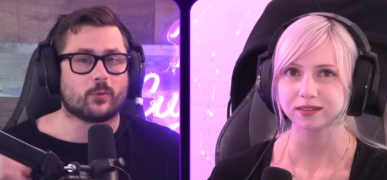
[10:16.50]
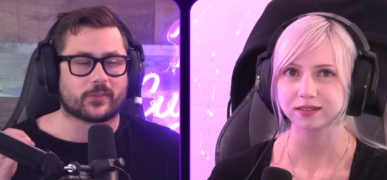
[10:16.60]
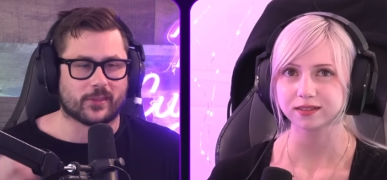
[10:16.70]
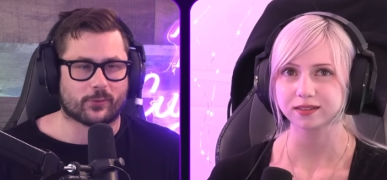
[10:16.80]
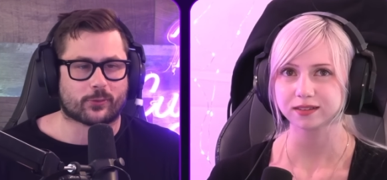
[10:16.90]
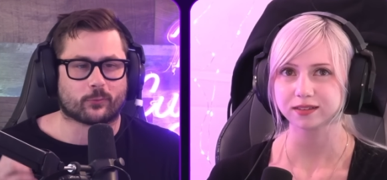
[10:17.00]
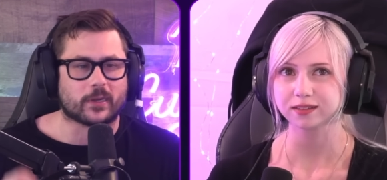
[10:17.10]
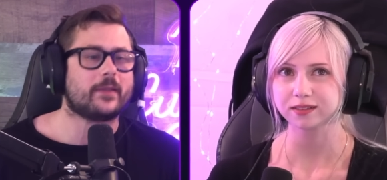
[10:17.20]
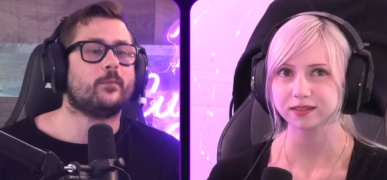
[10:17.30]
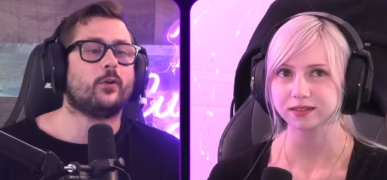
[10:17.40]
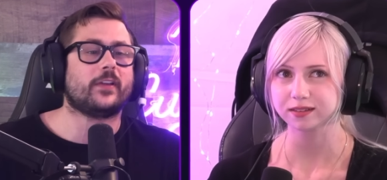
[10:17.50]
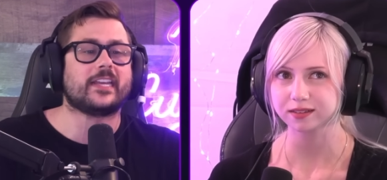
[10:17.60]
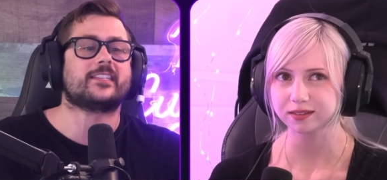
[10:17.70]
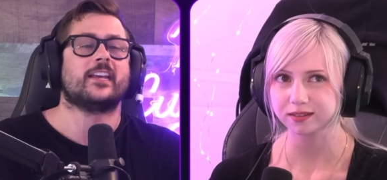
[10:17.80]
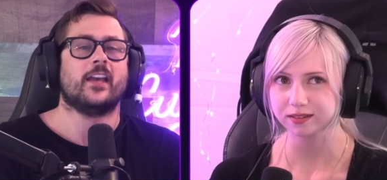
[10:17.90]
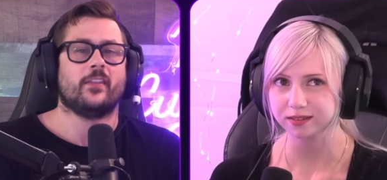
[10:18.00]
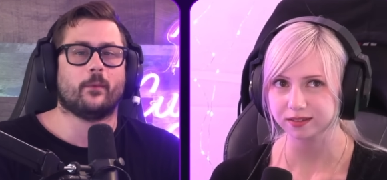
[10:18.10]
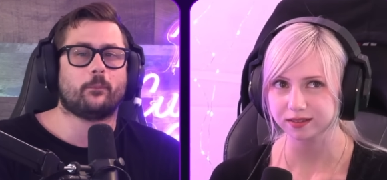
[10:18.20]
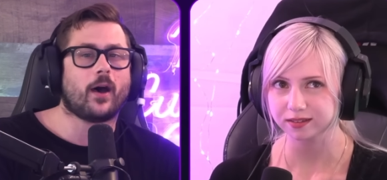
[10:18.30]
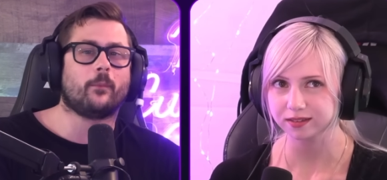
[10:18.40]
Speaker 1: within 3 movies the
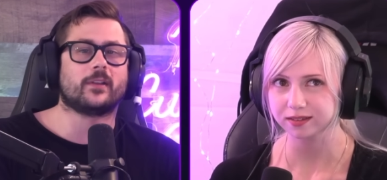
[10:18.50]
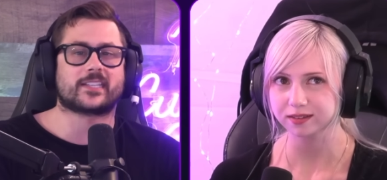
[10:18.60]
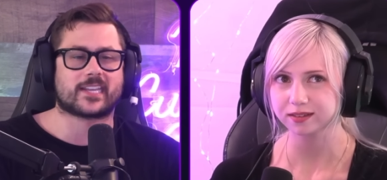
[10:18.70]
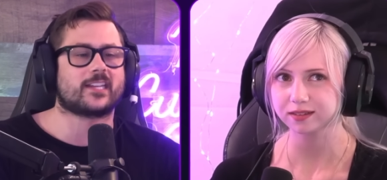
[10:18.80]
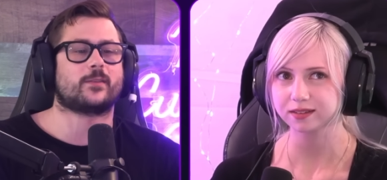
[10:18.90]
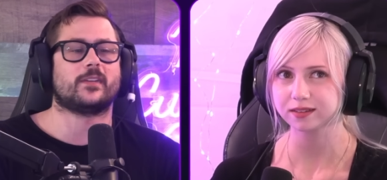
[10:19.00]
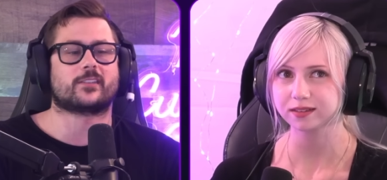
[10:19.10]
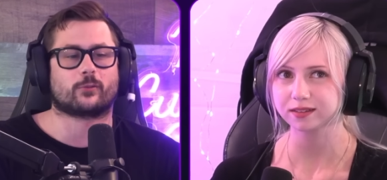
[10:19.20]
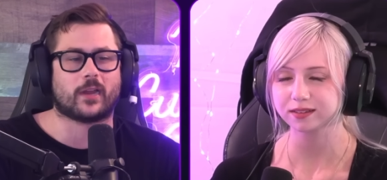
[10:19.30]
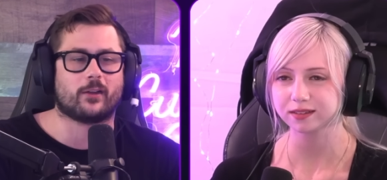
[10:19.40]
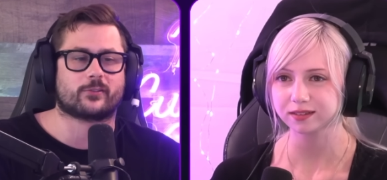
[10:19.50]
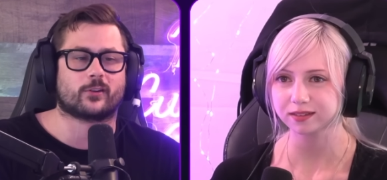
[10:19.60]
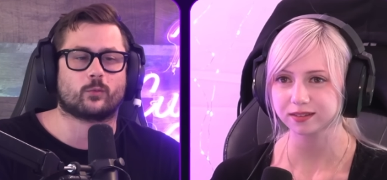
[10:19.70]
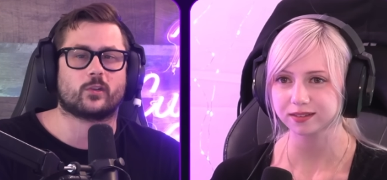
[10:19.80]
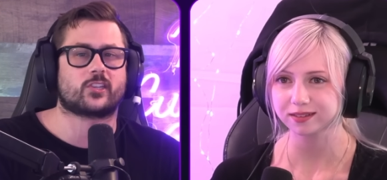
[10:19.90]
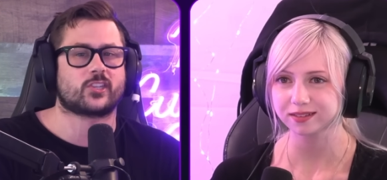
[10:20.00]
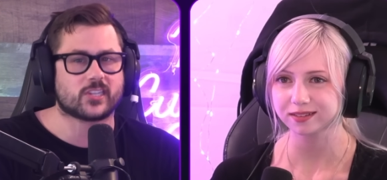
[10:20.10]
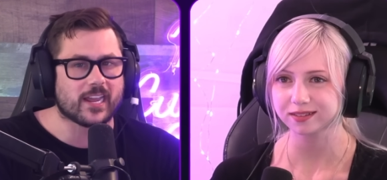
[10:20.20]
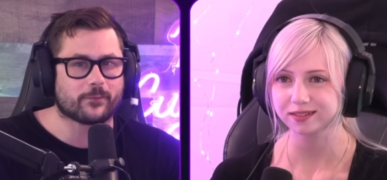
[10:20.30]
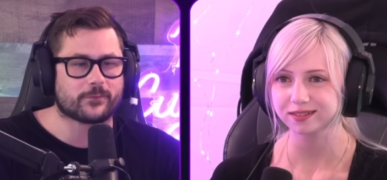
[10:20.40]
public sentiment around her would
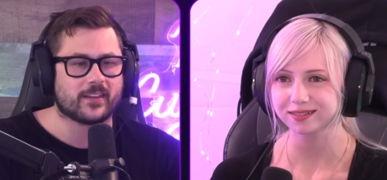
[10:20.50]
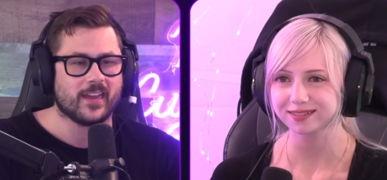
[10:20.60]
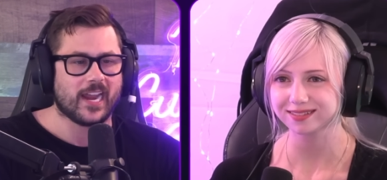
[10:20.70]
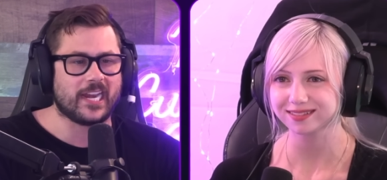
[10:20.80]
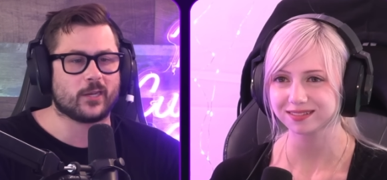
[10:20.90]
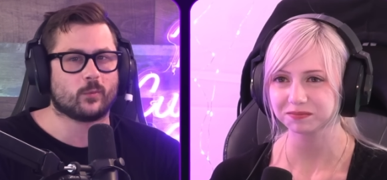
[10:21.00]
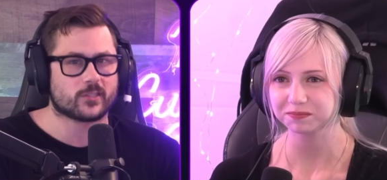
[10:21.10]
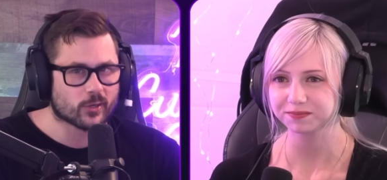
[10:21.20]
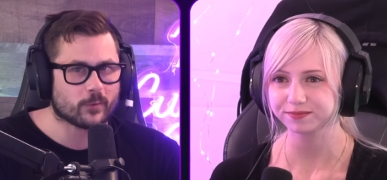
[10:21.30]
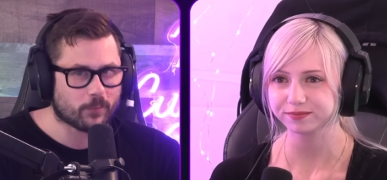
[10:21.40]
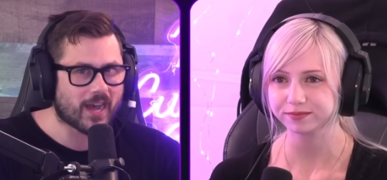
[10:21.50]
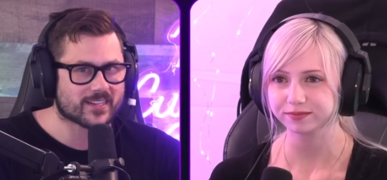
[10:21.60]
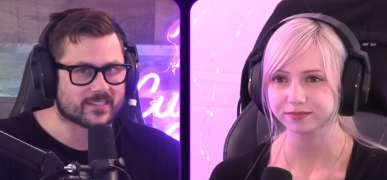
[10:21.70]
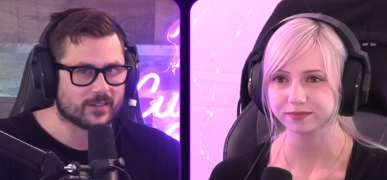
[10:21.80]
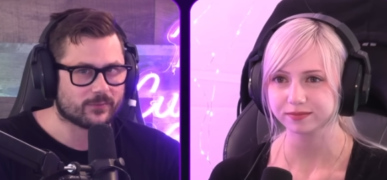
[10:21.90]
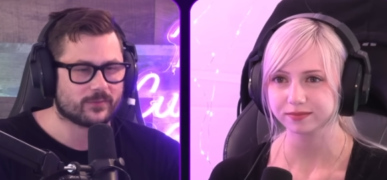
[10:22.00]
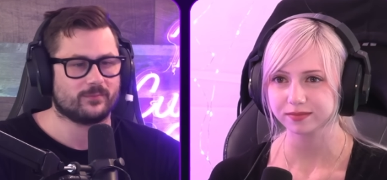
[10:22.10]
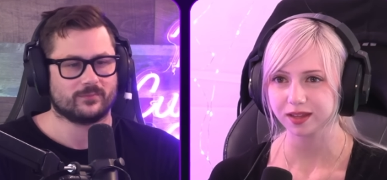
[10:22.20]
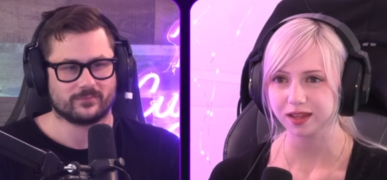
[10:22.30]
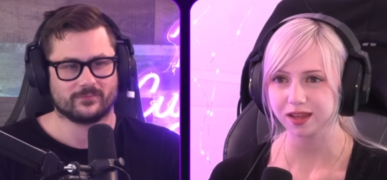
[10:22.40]
shift and it would turn positive.
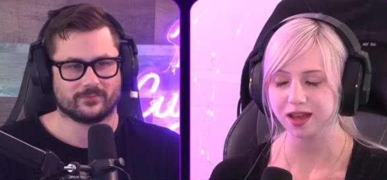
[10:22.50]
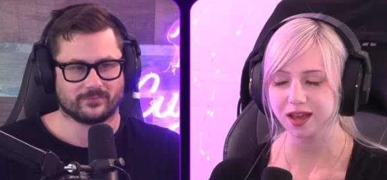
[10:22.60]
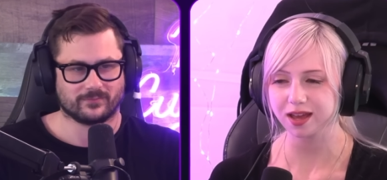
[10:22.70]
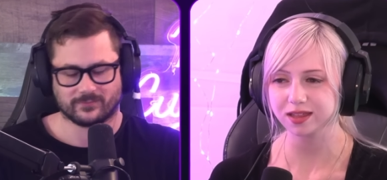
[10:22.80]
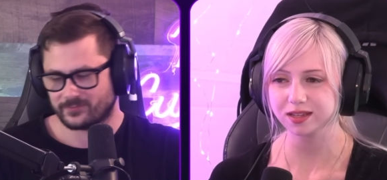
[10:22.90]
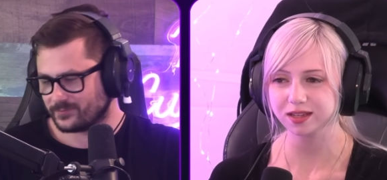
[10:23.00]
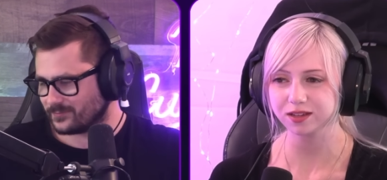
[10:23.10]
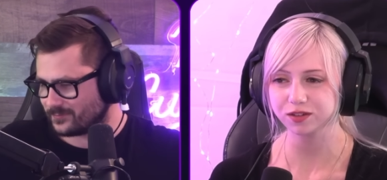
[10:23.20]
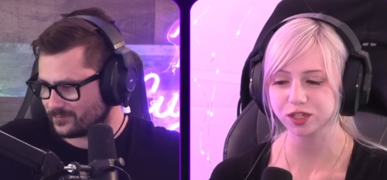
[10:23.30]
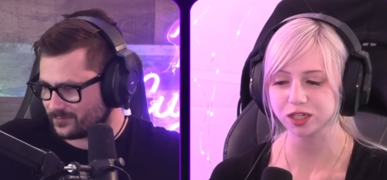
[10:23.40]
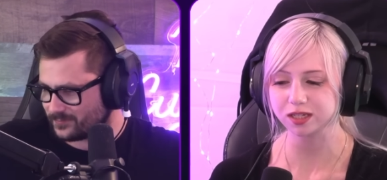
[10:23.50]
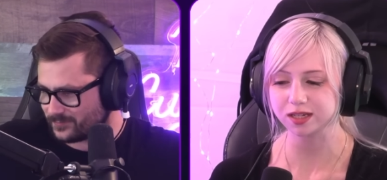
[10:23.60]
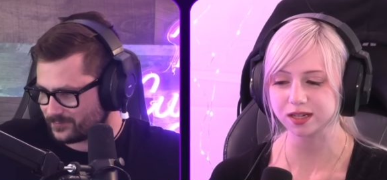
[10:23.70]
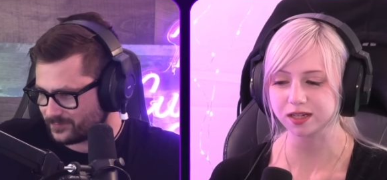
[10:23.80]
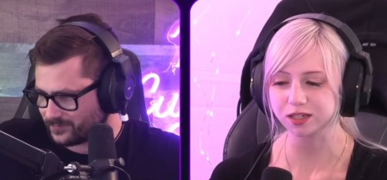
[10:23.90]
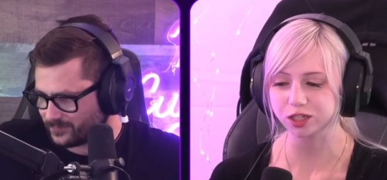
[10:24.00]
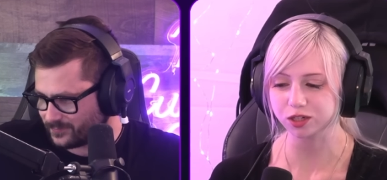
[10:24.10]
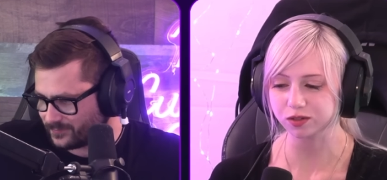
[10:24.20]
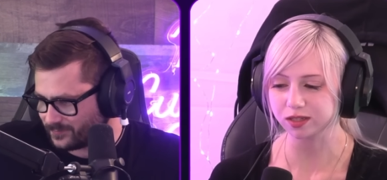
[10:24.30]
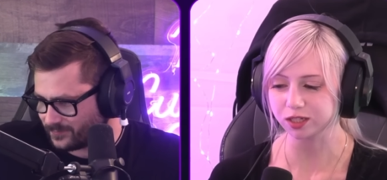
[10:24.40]
Speaker 2: Yeah, I think if she uh,
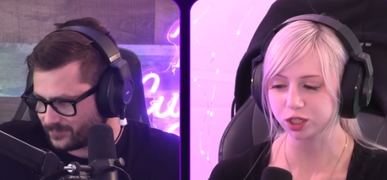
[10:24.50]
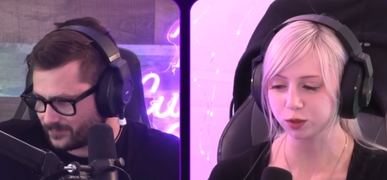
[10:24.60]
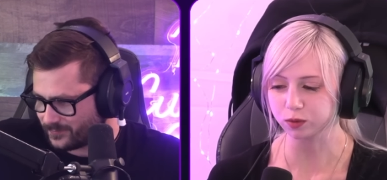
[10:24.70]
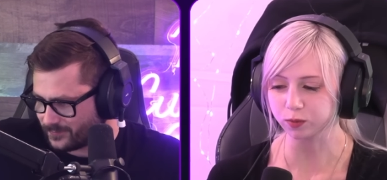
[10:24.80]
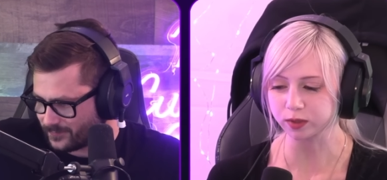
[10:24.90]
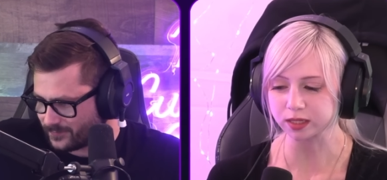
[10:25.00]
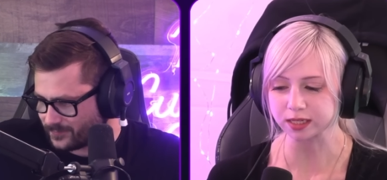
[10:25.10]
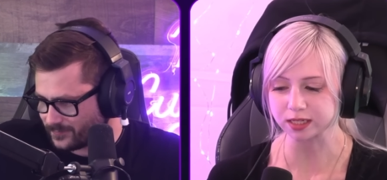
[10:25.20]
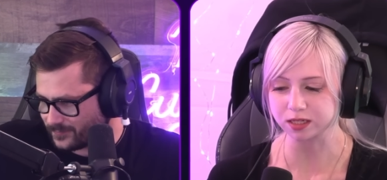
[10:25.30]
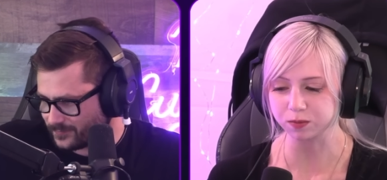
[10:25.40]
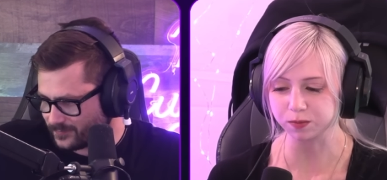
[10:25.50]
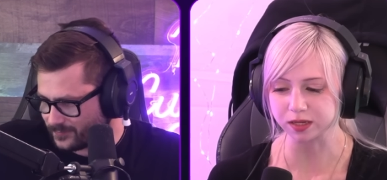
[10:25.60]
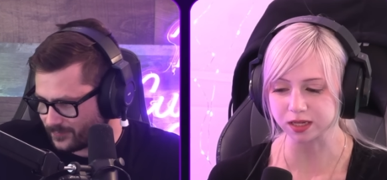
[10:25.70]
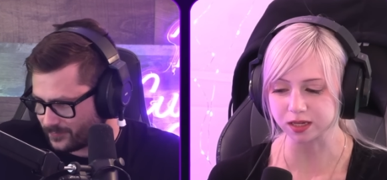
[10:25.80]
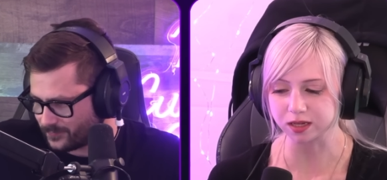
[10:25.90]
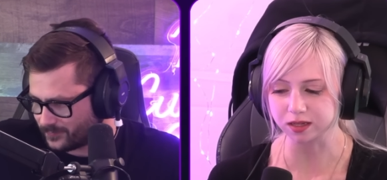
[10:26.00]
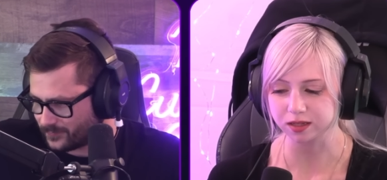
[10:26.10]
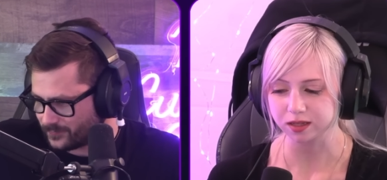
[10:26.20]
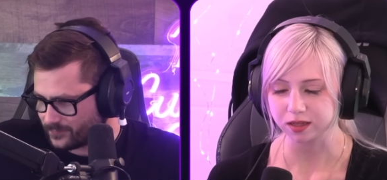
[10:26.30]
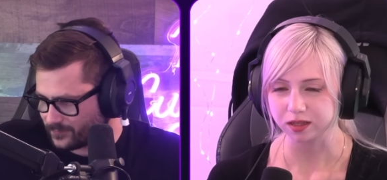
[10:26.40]
showed that she were willing to be
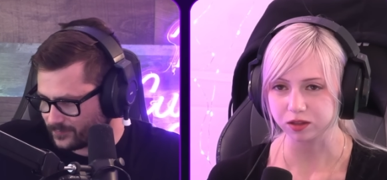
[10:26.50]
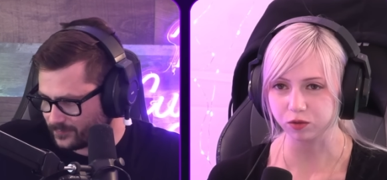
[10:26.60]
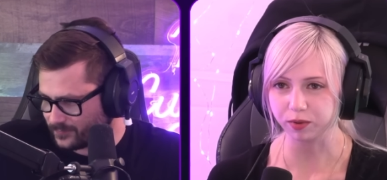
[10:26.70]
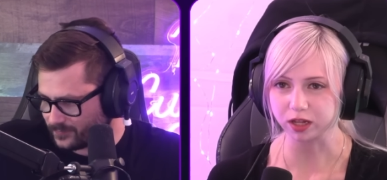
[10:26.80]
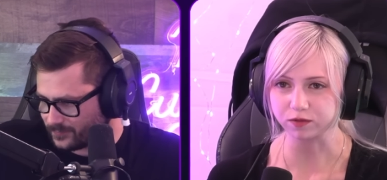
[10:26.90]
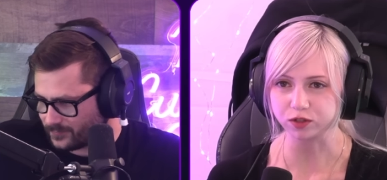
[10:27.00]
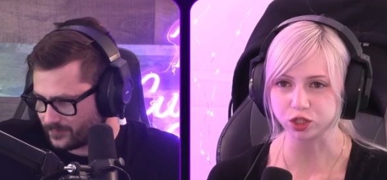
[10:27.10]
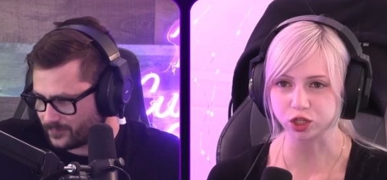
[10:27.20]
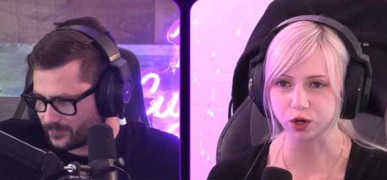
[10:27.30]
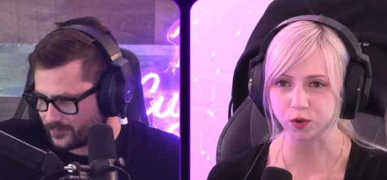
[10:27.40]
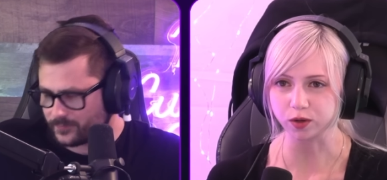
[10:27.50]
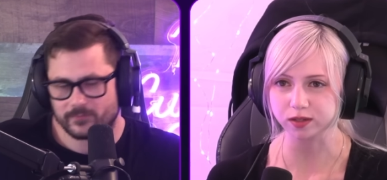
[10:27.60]
the butt of the joke